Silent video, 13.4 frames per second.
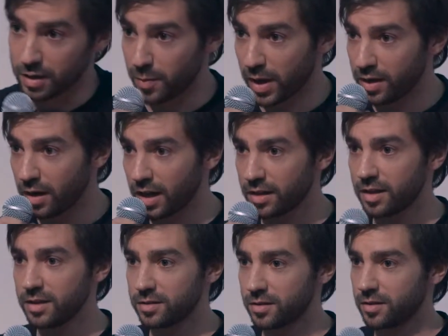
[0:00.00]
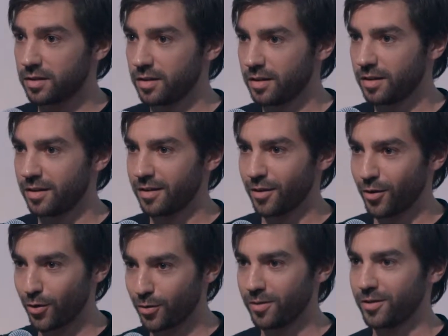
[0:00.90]
Better like this?
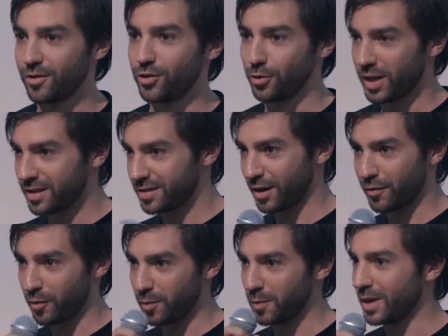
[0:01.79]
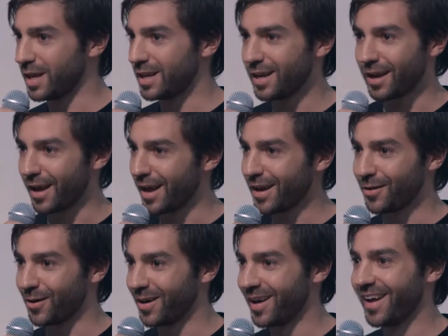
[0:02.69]
Oh, should I start from the beginning again,
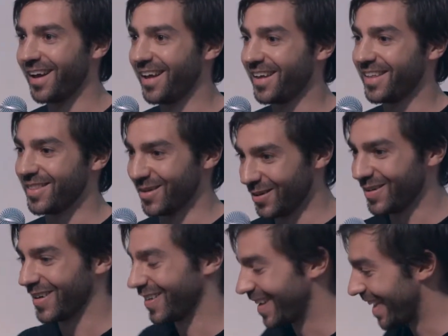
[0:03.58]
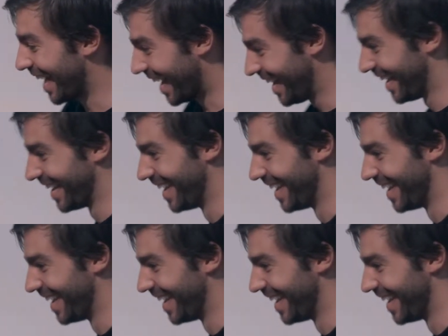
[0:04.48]
or no? Okay.